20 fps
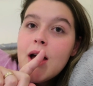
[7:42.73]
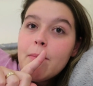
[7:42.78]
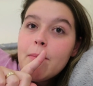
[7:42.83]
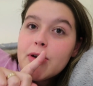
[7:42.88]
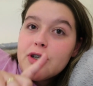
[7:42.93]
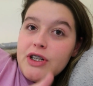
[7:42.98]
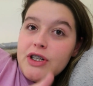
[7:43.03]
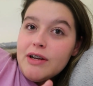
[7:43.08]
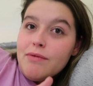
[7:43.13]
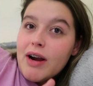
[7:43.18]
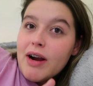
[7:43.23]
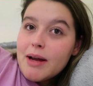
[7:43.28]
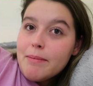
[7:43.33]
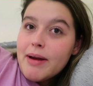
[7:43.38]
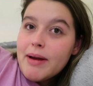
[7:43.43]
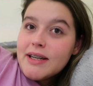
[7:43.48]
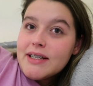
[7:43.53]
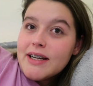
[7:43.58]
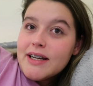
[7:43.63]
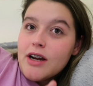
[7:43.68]
But she
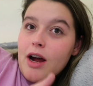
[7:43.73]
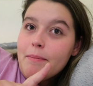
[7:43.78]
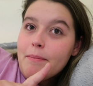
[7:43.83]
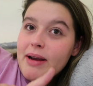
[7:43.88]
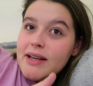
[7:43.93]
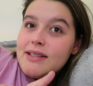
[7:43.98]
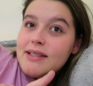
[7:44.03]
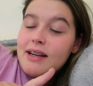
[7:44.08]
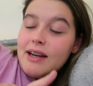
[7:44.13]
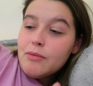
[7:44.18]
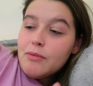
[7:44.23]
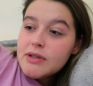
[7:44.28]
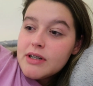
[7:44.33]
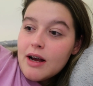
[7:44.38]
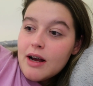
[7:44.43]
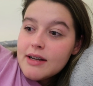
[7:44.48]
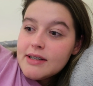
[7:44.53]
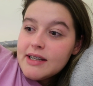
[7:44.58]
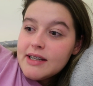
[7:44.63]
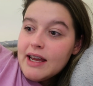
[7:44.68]
recommended, I basically was
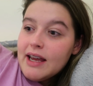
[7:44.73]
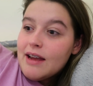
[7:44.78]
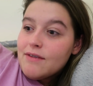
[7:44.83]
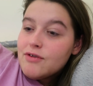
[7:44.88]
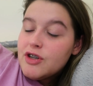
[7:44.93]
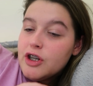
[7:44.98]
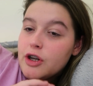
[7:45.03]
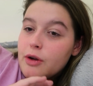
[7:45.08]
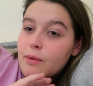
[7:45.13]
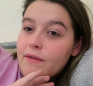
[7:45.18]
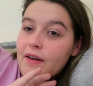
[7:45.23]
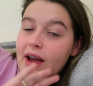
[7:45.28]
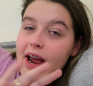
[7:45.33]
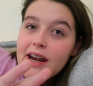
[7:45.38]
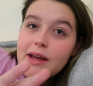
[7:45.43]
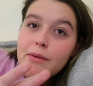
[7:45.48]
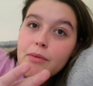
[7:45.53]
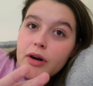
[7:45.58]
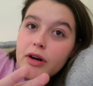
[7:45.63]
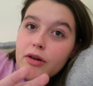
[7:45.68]
asking if she knew of
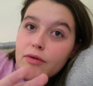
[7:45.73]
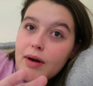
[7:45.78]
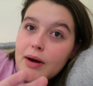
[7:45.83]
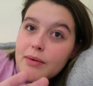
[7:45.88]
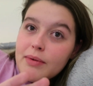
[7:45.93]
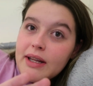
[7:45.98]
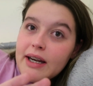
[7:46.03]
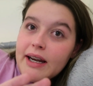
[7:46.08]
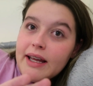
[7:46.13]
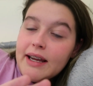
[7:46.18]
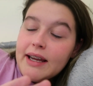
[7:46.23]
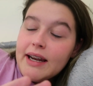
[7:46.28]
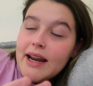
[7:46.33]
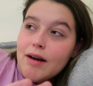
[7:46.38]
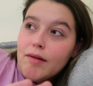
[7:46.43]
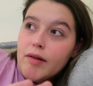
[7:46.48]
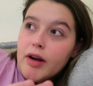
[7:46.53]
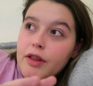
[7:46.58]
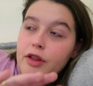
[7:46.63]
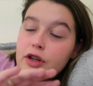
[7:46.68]
anyone around the Lincoln
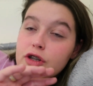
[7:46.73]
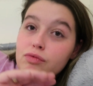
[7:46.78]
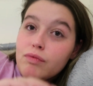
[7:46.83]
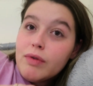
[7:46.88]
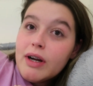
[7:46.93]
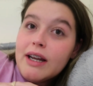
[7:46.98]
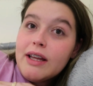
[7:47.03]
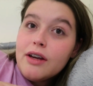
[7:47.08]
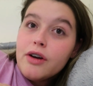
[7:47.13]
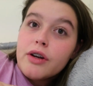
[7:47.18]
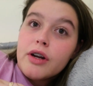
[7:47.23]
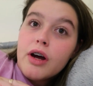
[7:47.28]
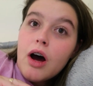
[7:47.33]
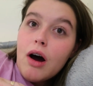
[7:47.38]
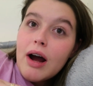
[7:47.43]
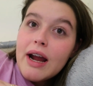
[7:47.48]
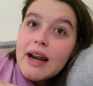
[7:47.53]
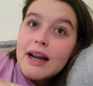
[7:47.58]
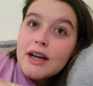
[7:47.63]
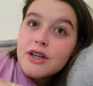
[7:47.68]
area that's really good at
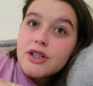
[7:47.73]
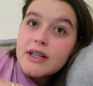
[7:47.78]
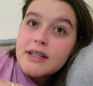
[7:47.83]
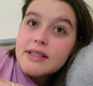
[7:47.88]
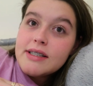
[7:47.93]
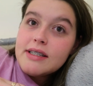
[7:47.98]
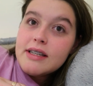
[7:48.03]
eyelash